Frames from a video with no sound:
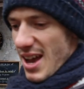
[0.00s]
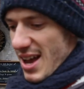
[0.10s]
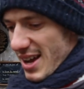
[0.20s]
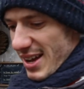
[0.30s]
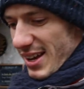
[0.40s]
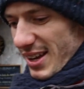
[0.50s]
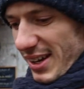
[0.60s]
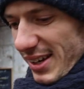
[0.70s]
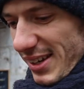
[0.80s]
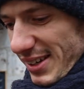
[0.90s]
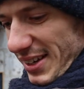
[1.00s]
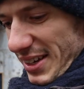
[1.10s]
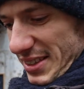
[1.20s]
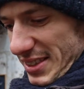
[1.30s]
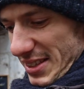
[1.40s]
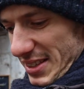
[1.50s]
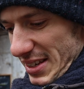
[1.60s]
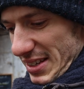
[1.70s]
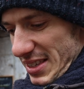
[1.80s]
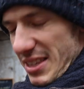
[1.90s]
uh,
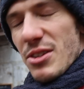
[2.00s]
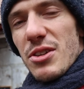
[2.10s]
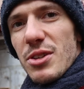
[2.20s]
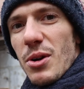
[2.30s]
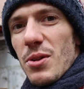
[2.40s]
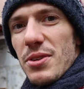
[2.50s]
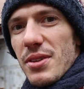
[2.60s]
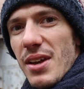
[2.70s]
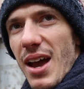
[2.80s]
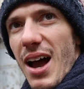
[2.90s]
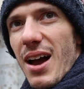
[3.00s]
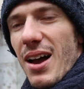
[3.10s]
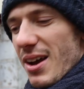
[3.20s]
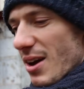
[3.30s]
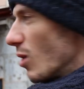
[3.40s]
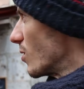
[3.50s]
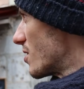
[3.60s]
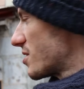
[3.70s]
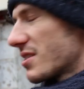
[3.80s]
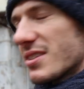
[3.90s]
this is the second uh,
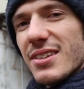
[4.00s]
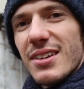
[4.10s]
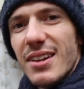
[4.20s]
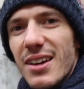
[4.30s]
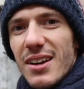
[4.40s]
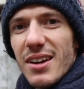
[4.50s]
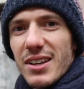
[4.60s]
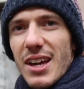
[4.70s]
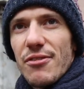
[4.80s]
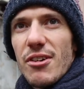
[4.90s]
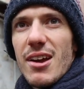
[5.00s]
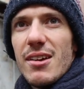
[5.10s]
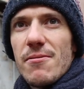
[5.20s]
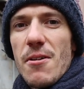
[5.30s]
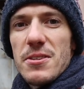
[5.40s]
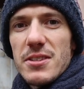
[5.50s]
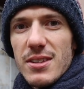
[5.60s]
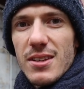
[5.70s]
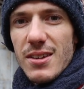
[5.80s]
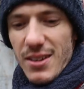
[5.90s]
oldest uh, cafe in
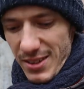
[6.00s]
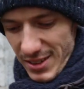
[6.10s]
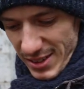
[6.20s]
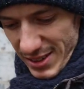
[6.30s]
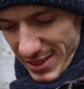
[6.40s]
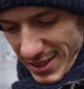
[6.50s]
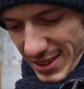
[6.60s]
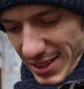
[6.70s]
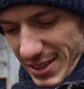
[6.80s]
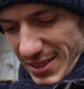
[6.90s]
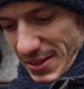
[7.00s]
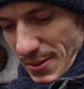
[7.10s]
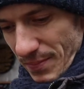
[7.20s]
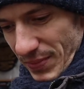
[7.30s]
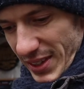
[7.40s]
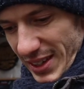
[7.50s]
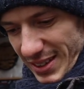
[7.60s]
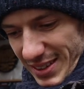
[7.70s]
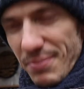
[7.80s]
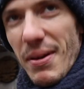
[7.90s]
France. What? Where is the first?
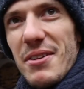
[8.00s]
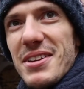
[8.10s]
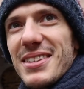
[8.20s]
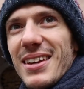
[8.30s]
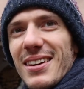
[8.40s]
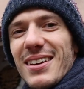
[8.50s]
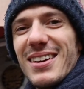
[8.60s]
In Paris? Paris, yeah.